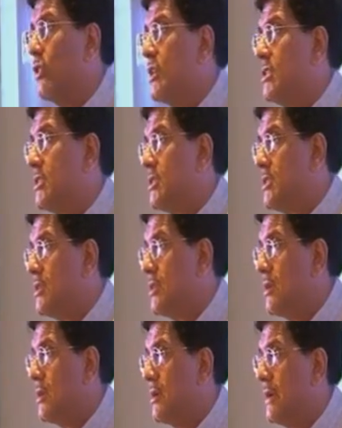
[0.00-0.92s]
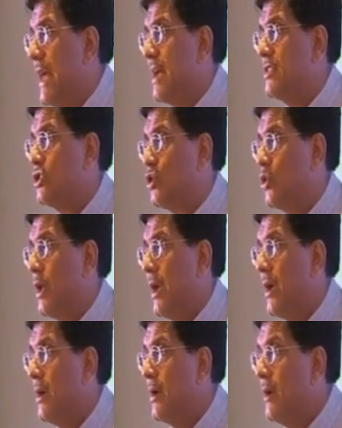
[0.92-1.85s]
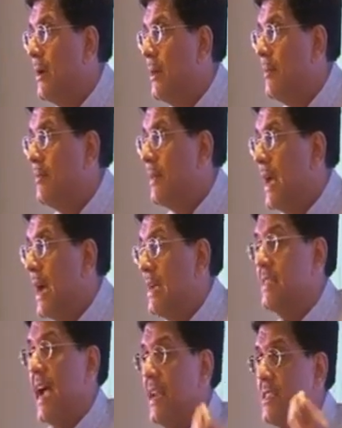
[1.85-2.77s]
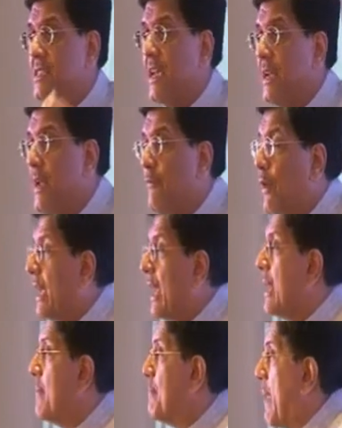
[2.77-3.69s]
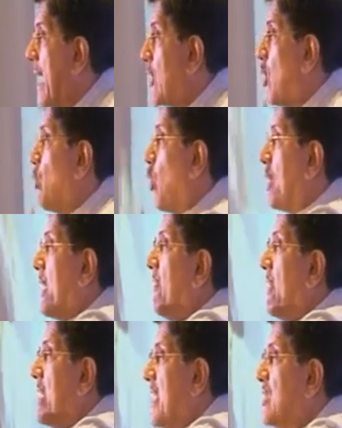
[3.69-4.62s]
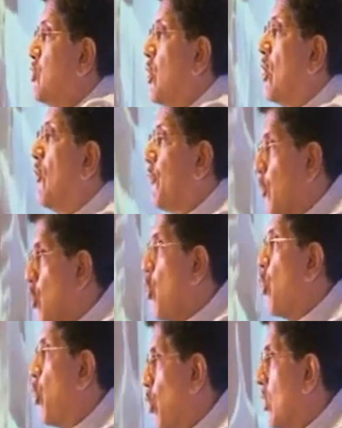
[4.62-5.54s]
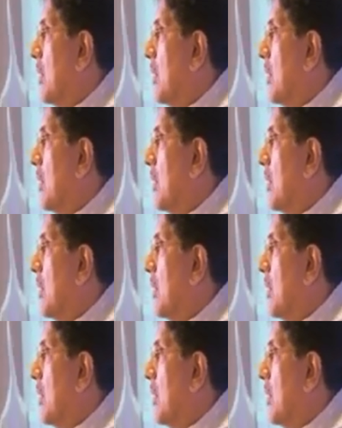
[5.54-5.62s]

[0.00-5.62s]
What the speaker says: on this dais today, has had a significant impact of whatever each one of you